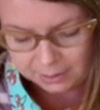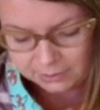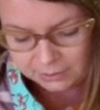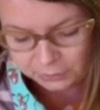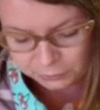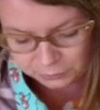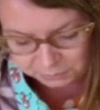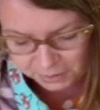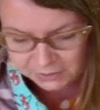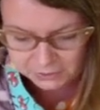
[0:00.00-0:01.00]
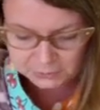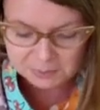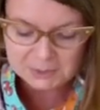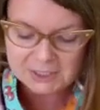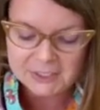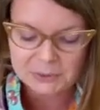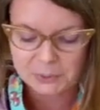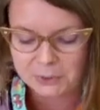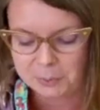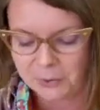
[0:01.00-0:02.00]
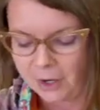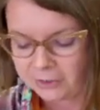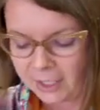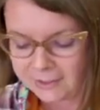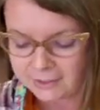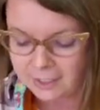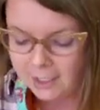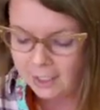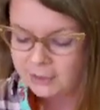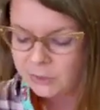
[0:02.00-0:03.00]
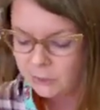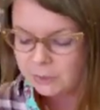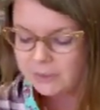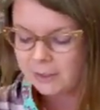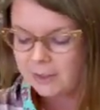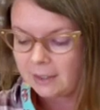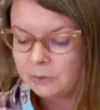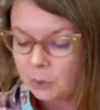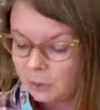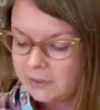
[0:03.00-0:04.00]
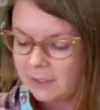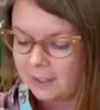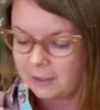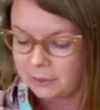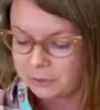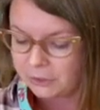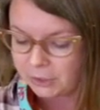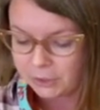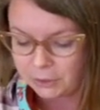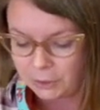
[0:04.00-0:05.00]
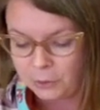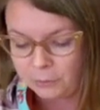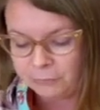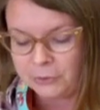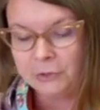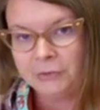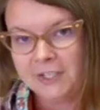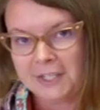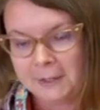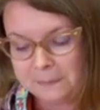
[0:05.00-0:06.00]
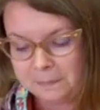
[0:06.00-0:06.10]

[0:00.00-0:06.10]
Dr. Numata was pleased with her progress and told Sadako she could go home for a visit.